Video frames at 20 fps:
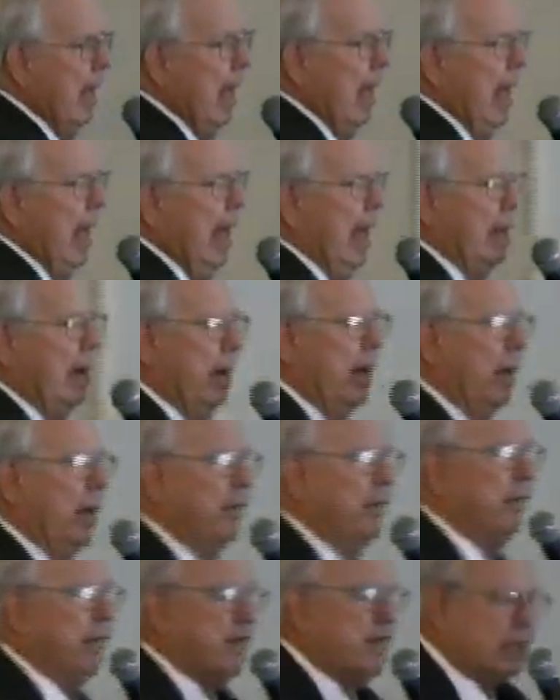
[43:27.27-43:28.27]
And uh,
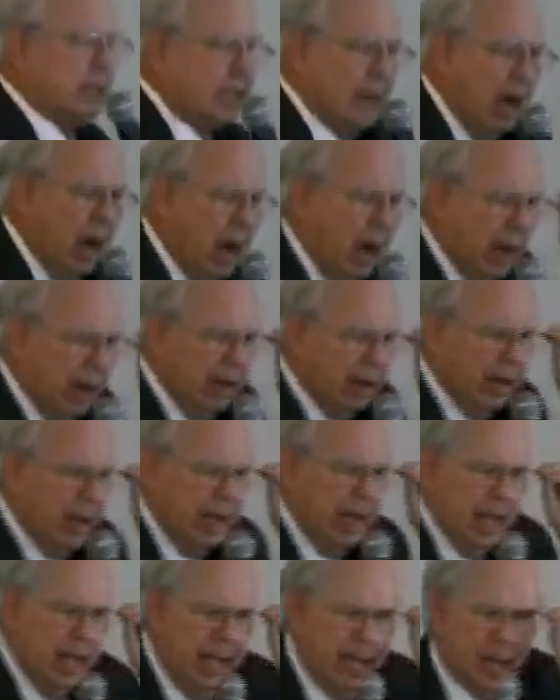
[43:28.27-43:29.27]
this son
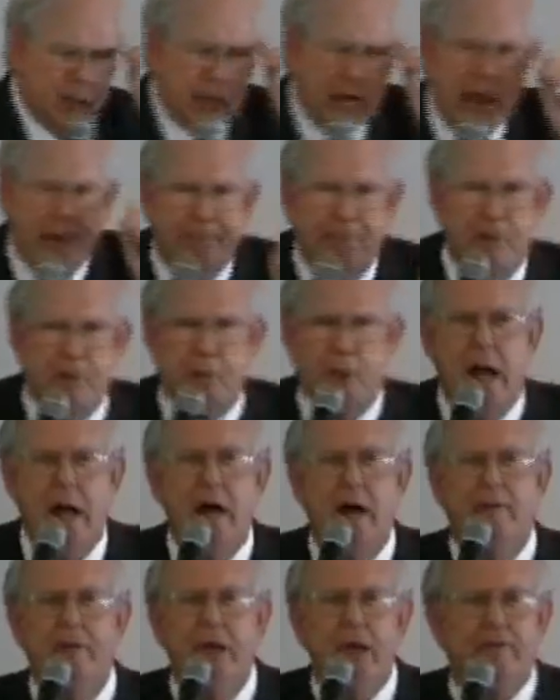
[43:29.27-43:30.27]
in chapter
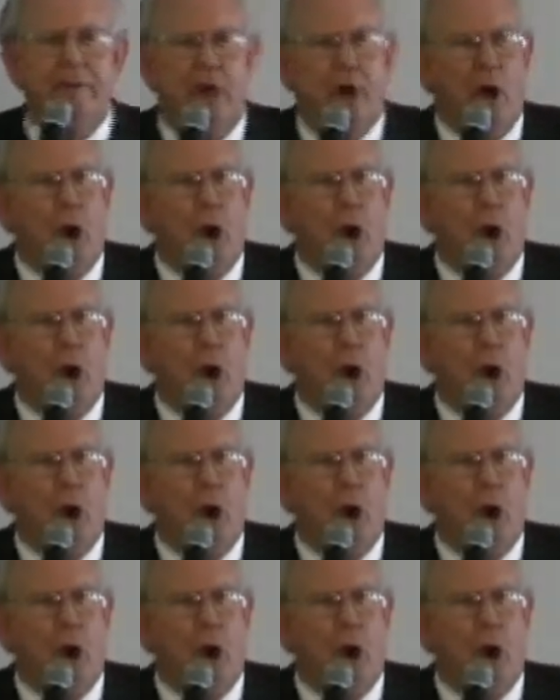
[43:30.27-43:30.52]
12, the